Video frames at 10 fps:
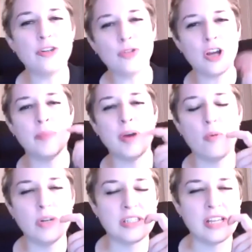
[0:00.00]
talk about
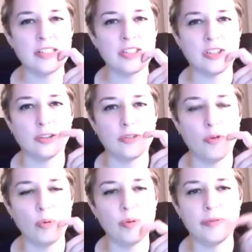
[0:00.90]
what signs to look
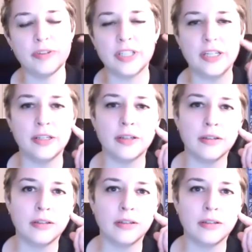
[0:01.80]
for with fatigue?